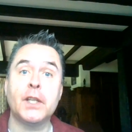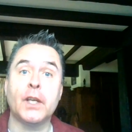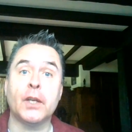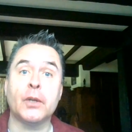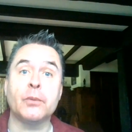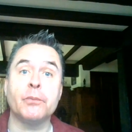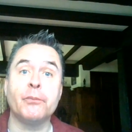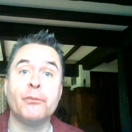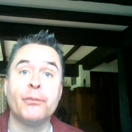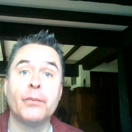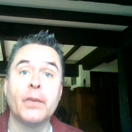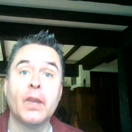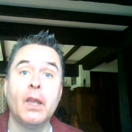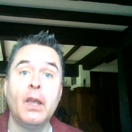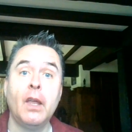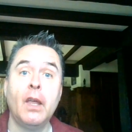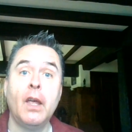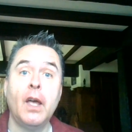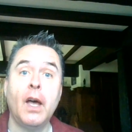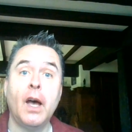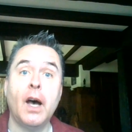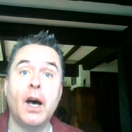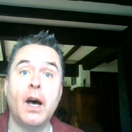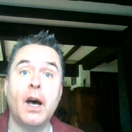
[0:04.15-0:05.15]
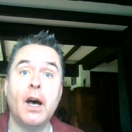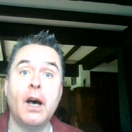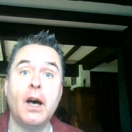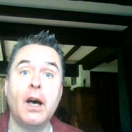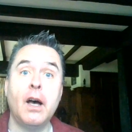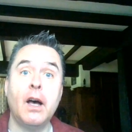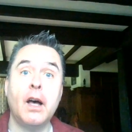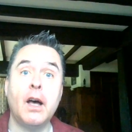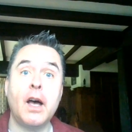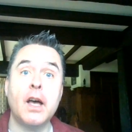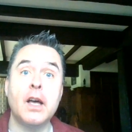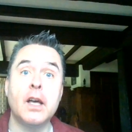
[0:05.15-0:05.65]
you.
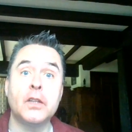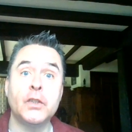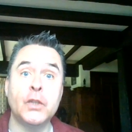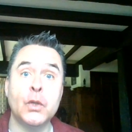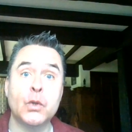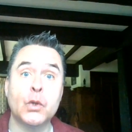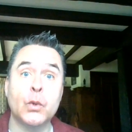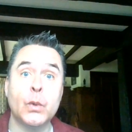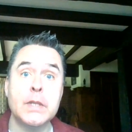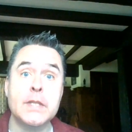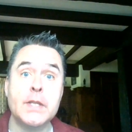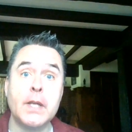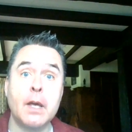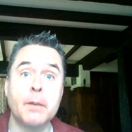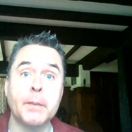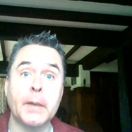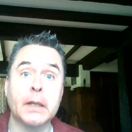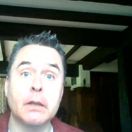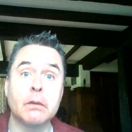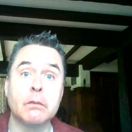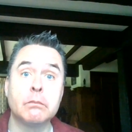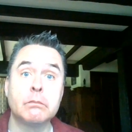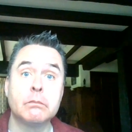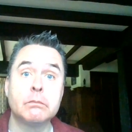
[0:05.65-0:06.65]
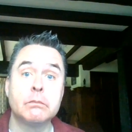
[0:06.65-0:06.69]
Uh, new quiz coming.